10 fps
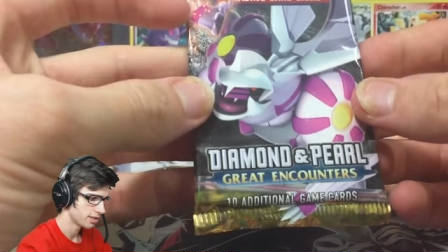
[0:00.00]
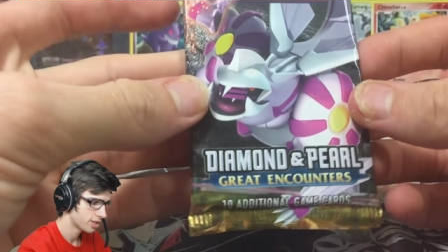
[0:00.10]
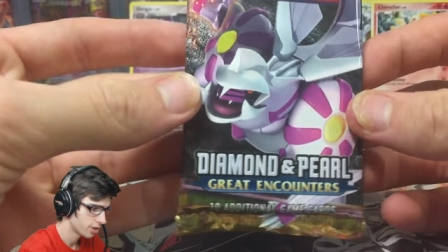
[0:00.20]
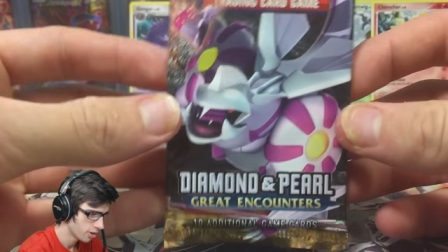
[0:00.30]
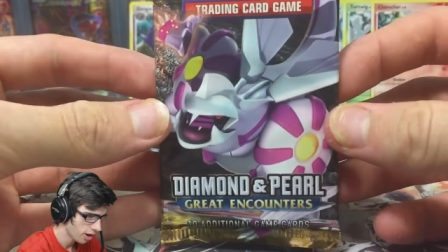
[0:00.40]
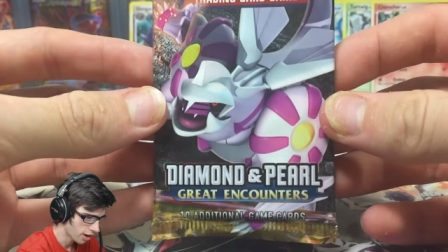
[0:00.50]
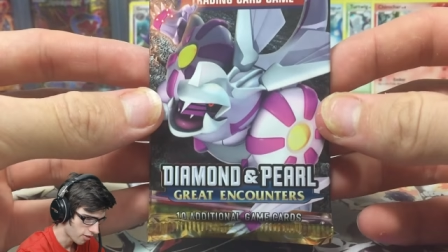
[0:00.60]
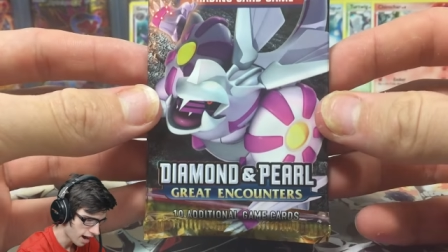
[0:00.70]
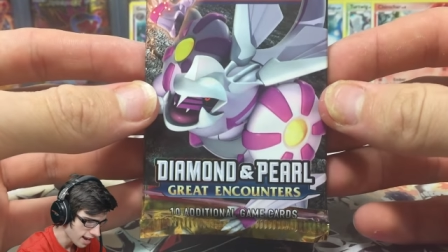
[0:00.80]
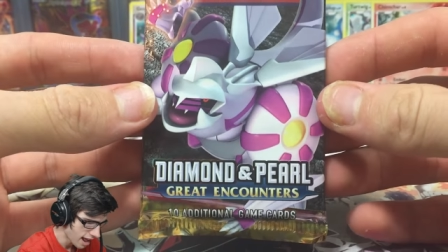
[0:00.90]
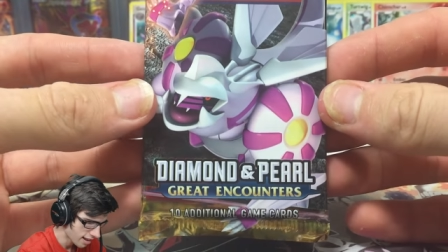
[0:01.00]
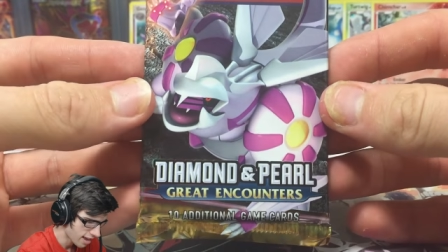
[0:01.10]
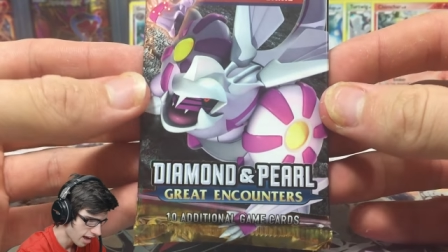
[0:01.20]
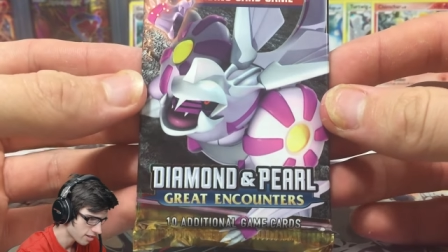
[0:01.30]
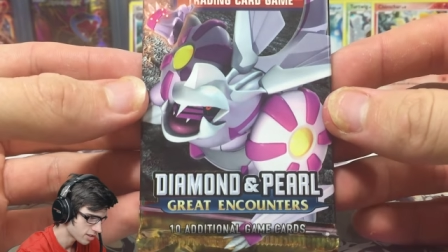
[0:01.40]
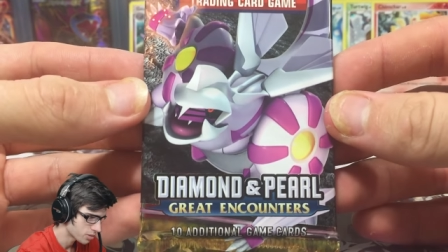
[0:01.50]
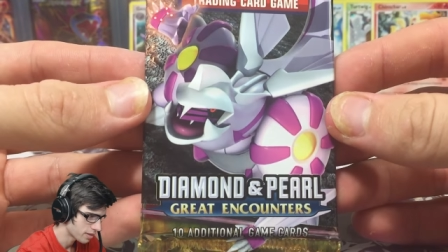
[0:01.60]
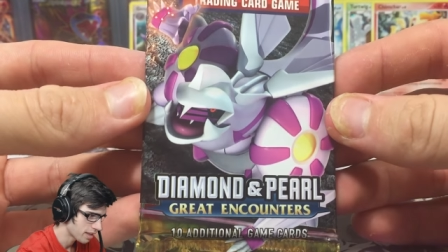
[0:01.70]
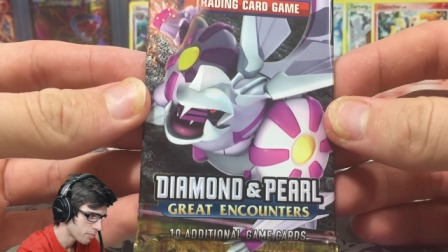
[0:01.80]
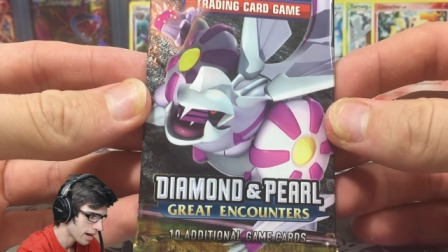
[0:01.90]
into Great Encounters
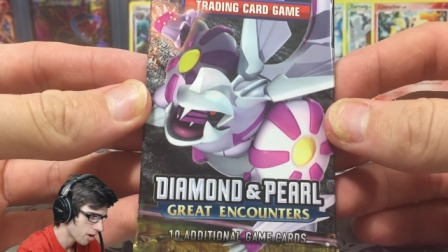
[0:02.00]
with the